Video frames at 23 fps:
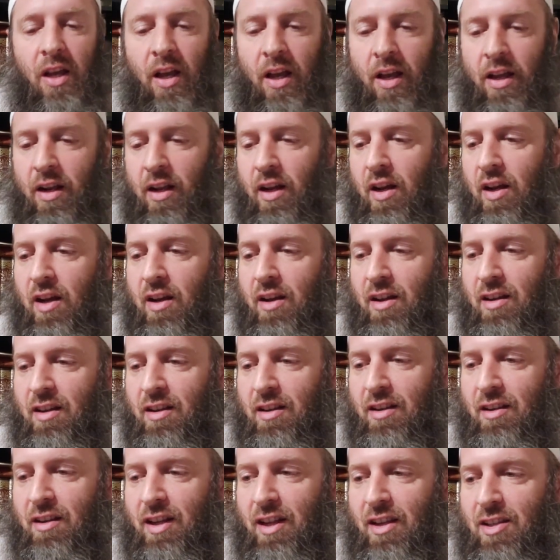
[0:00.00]
And, uh,
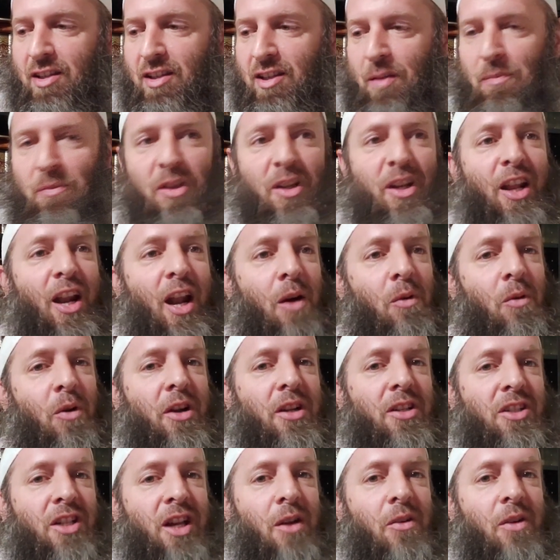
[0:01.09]
and that's something that I
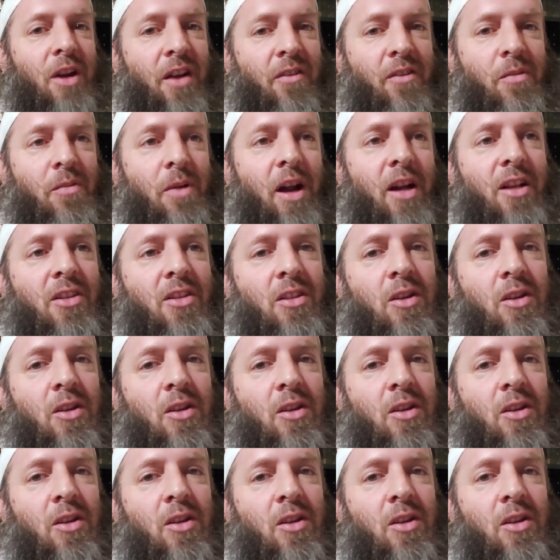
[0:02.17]
want to share with everybody.